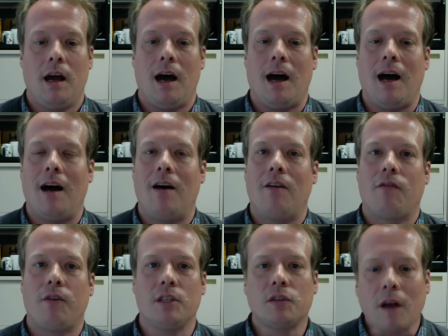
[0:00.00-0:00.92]
Uh,
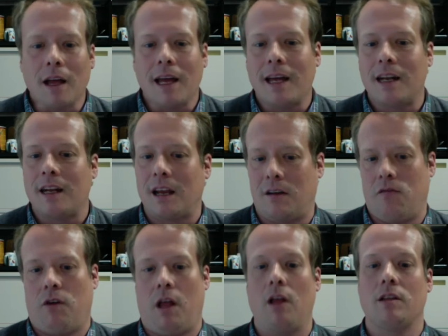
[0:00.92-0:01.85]
first of all, it had a
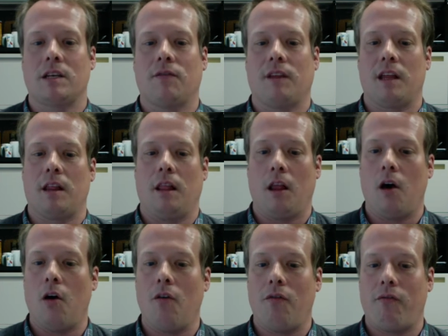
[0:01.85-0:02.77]
relatively
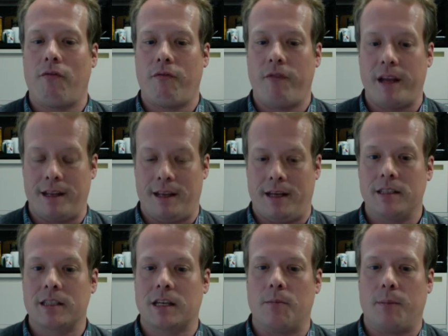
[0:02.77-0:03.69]
low
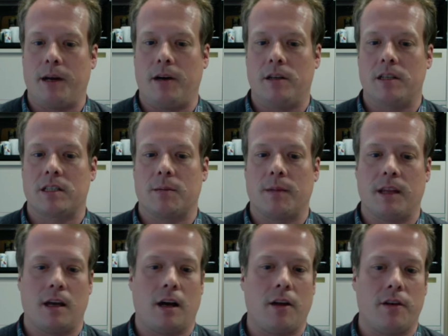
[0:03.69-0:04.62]
fitness compared to some of
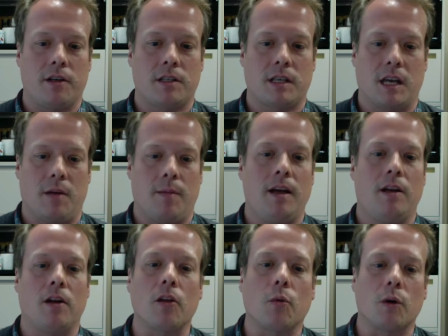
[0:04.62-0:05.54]
the other schema.
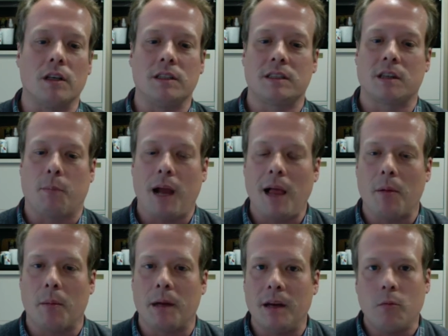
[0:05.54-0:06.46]
In other words, the
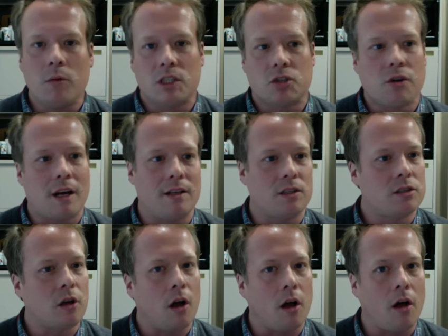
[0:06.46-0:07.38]
problem it was trying to
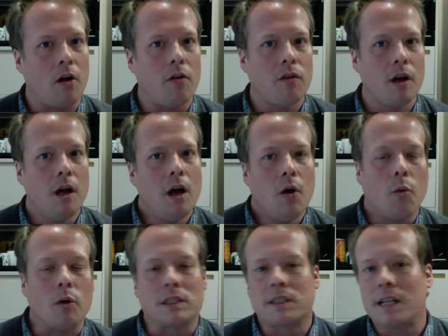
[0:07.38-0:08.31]
solve
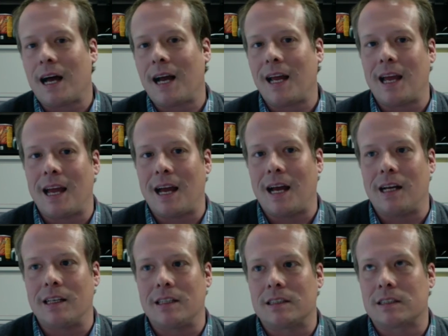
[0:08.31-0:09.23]
was not
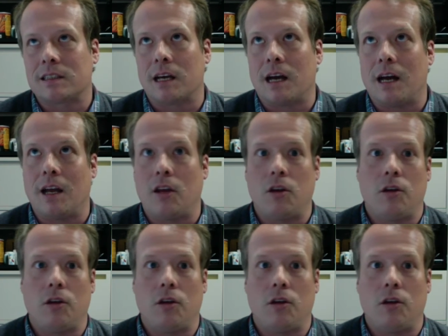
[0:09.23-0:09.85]
as uh,